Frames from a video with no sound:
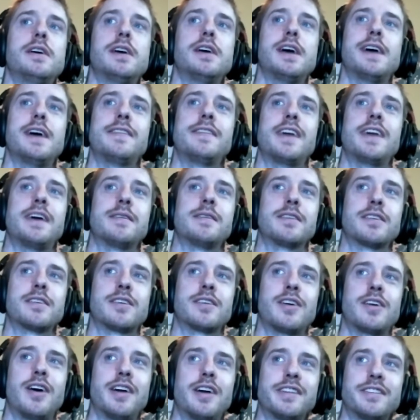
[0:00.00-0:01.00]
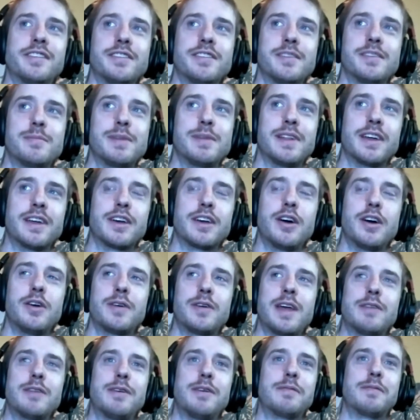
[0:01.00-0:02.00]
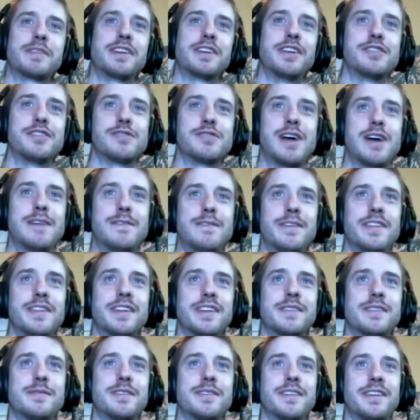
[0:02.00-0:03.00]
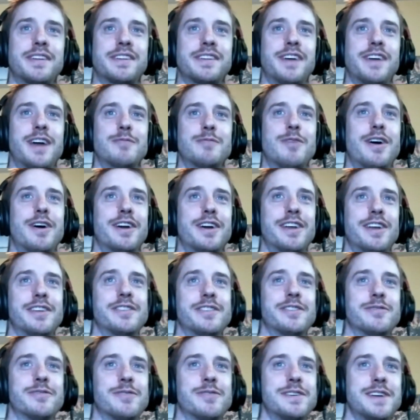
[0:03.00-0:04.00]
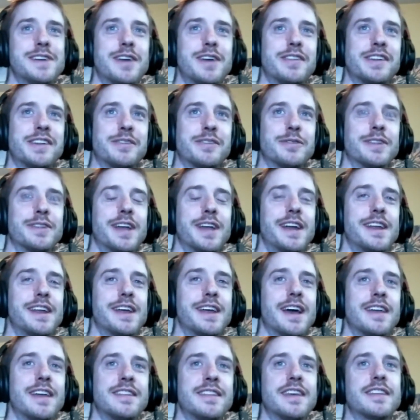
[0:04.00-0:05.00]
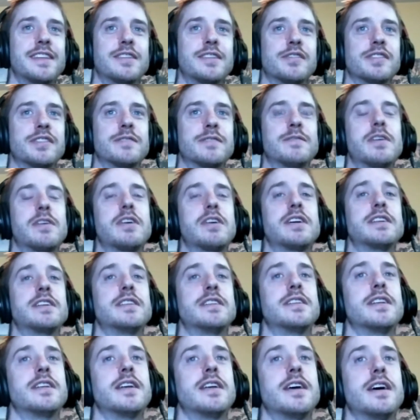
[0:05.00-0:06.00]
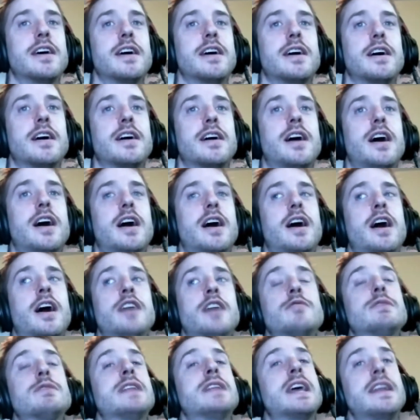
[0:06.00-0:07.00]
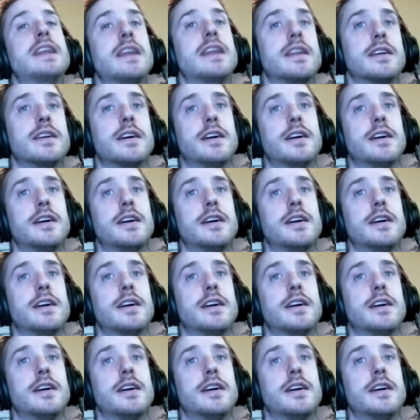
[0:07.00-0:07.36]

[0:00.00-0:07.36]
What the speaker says: and that caused you to be like, okay, well, I'm just going to drive on this sidewalk and run down this old lady. I think those are very unrelated.